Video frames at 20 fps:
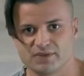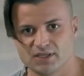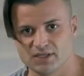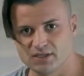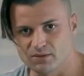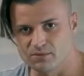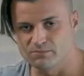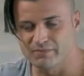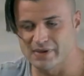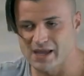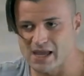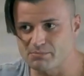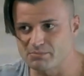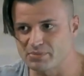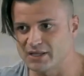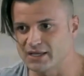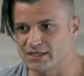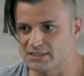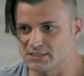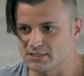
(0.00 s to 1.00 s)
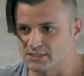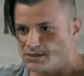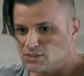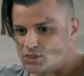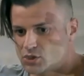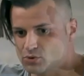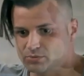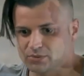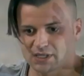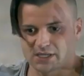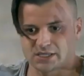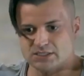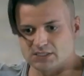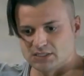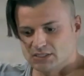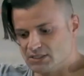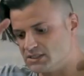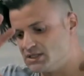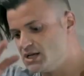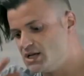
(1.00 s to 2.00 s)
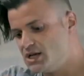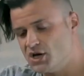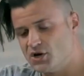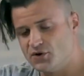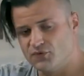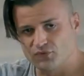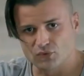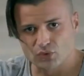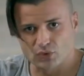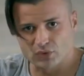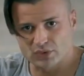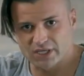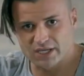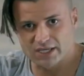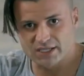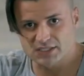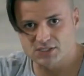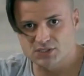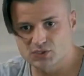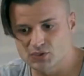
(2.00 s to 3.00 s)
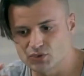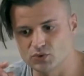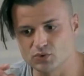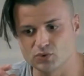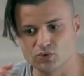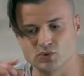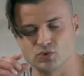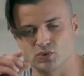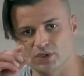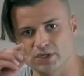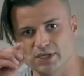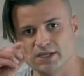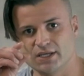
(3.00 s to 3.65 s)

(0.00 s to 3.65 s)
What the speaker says: the map lights and dome lights and floor lights to